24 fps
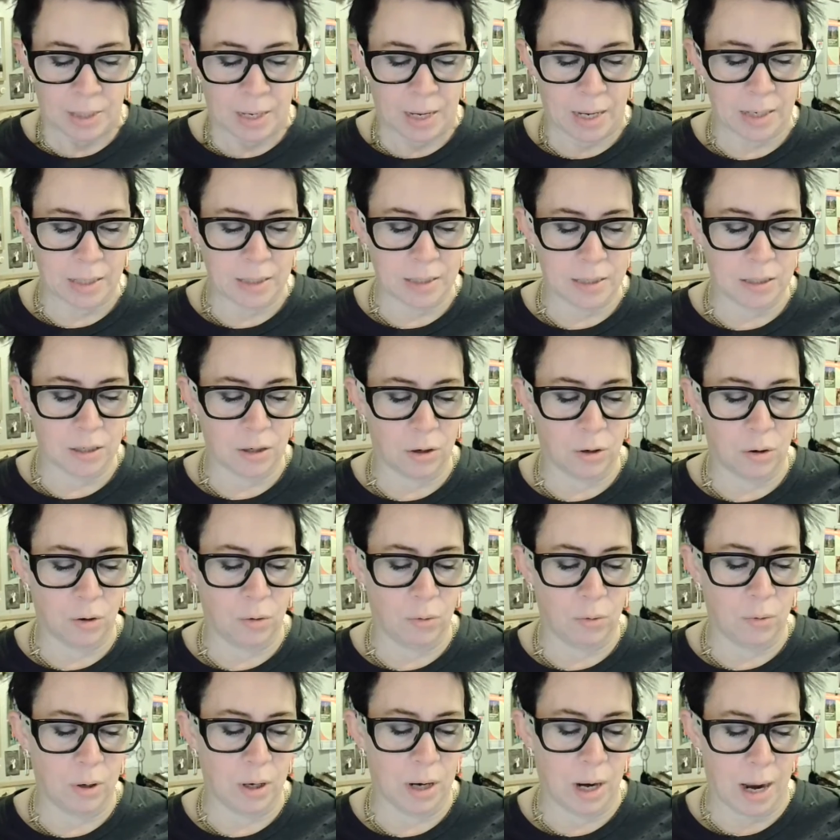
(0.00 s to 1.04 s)
And
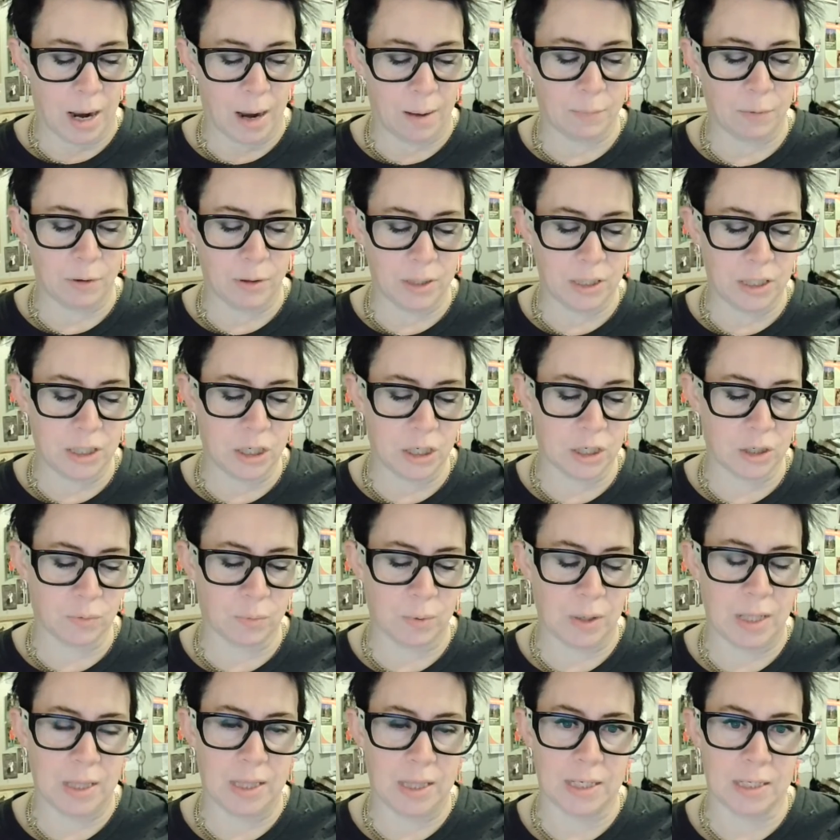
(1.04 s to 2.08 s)
so I'm going to just
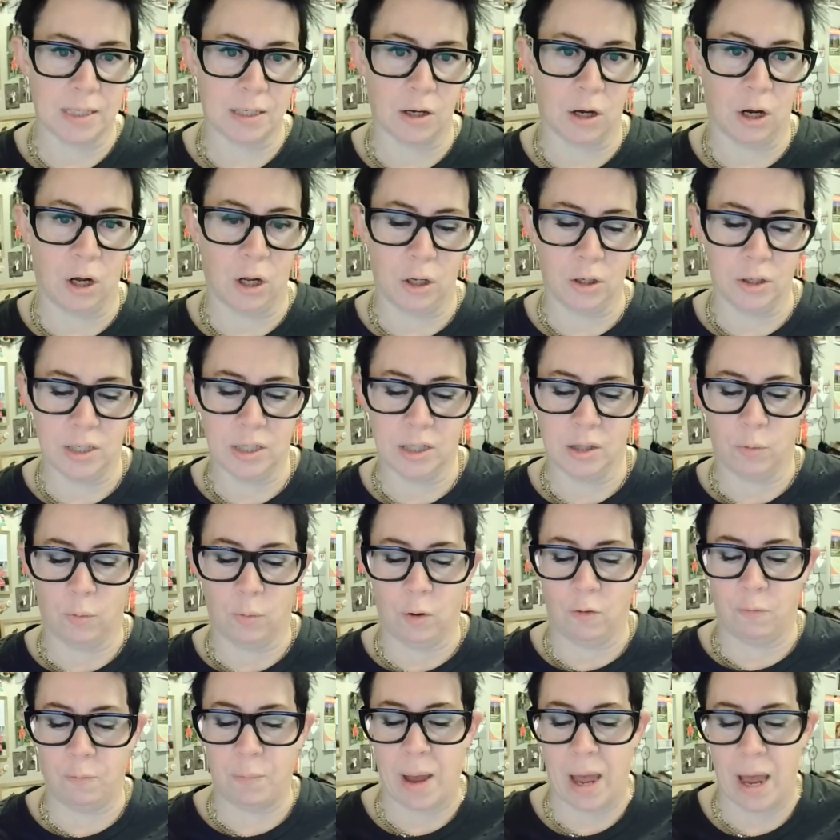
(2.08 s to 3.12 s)
read this call to the
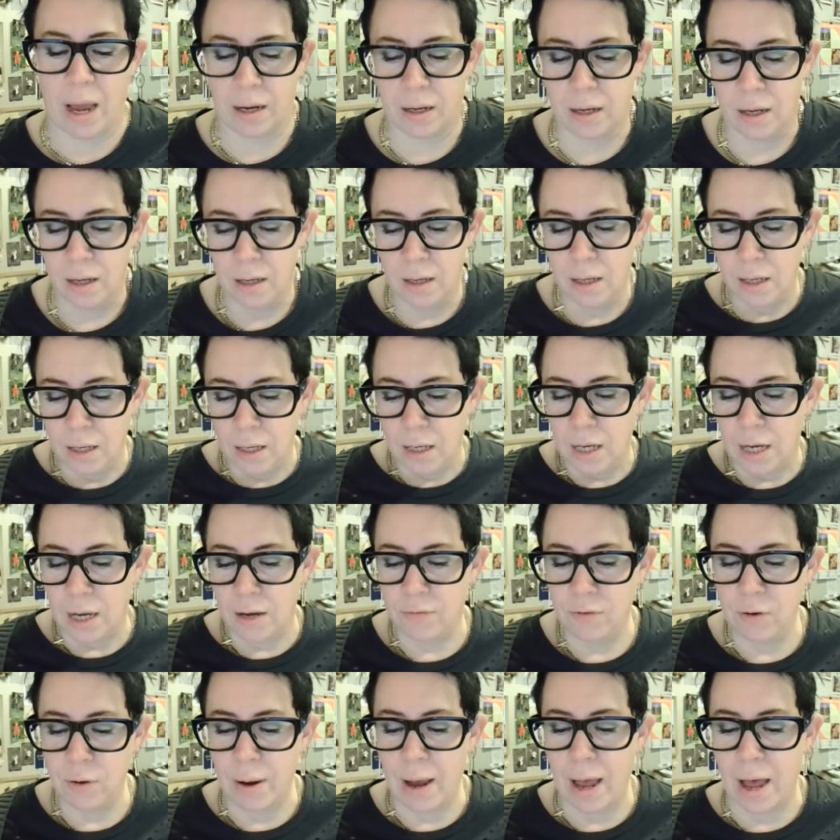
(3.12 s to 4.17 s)
wolf pack.
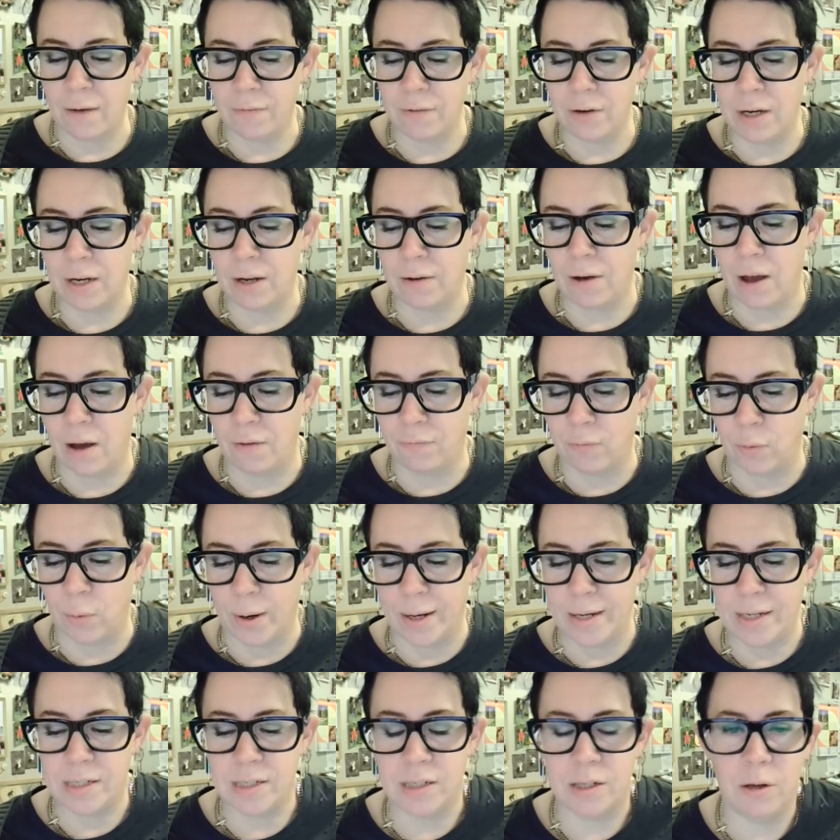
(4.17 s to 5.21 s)
If you have an, a
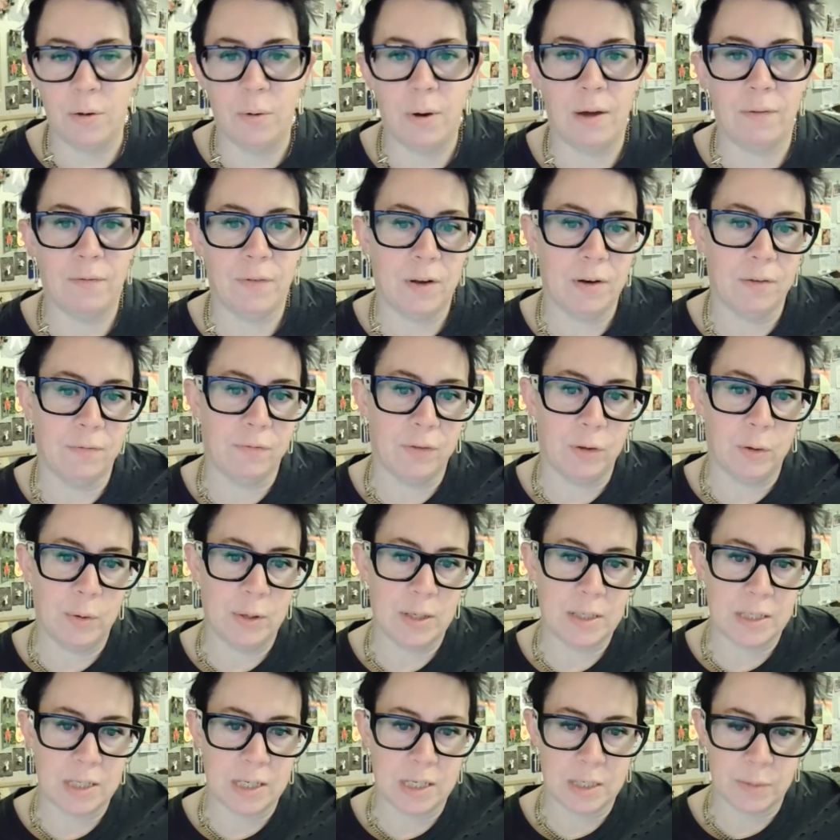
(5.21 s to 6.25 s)
voice, you have
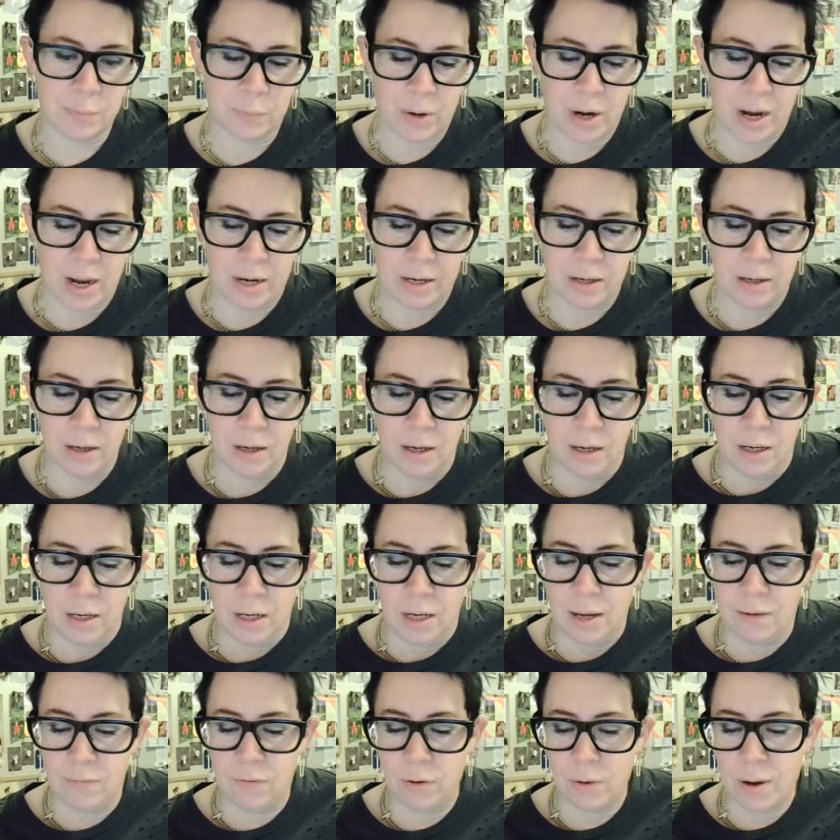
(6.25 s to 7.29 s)
influence to spread.
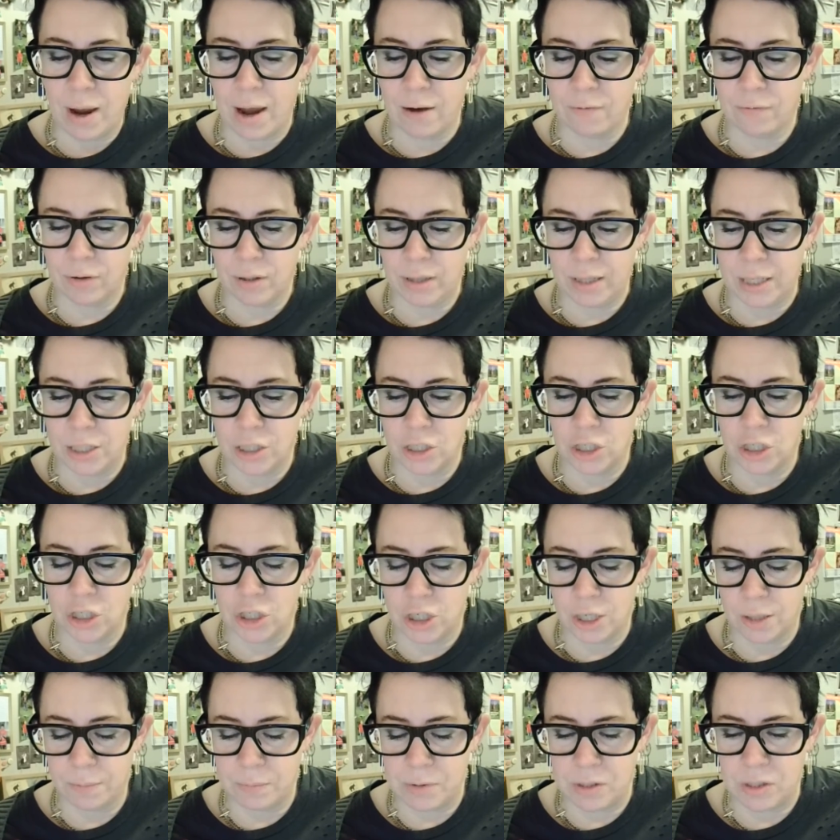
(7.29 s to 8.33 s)
If you have
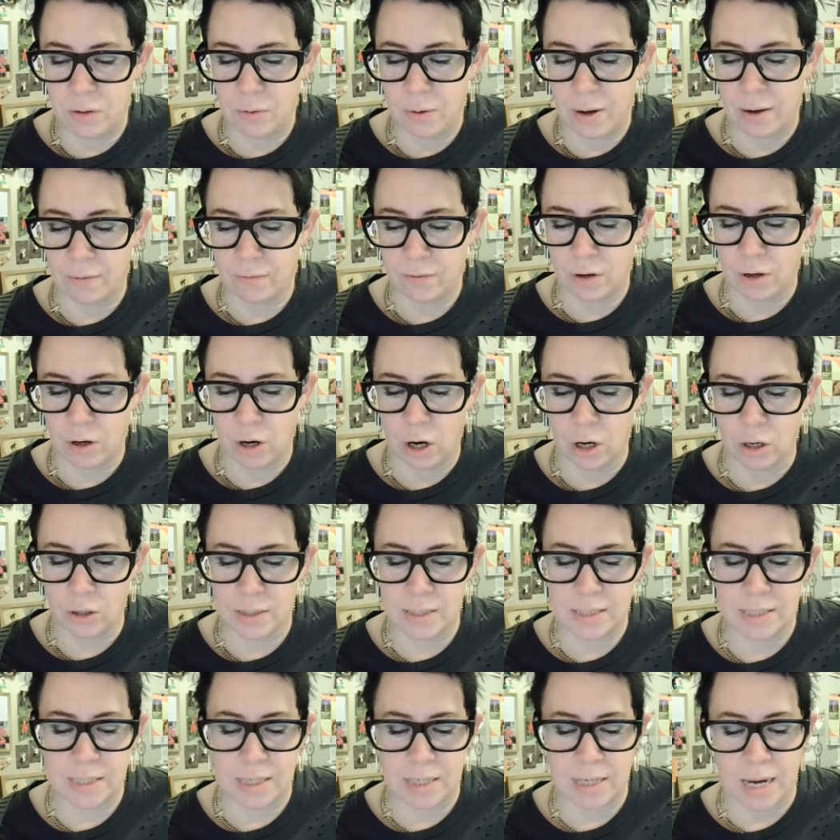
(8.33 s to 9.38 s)
relationships, you have
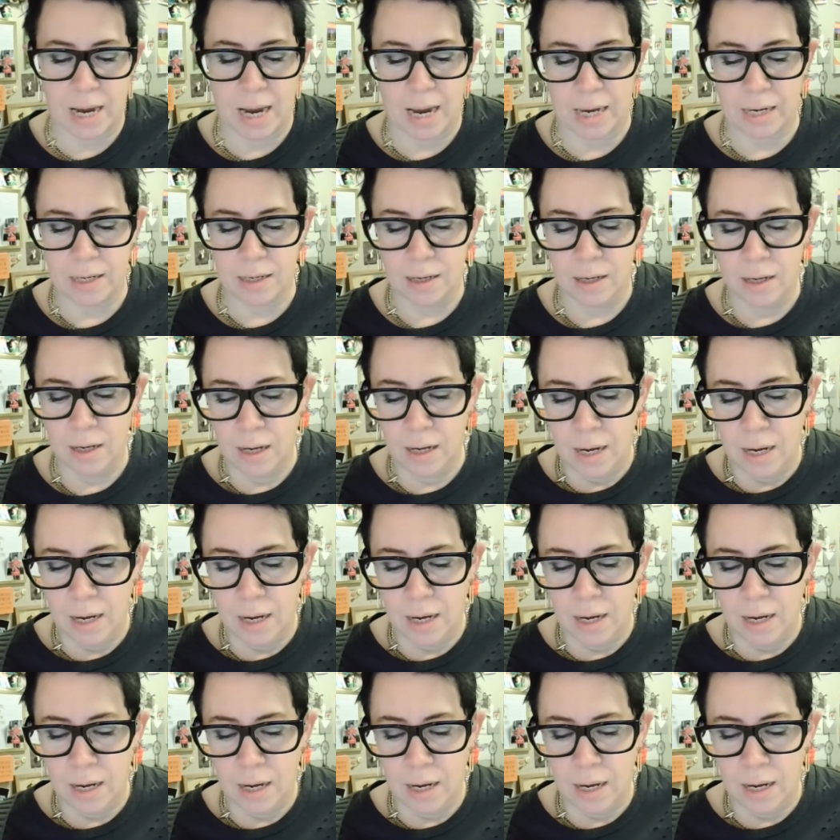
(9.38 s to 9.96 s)
hearts to guide.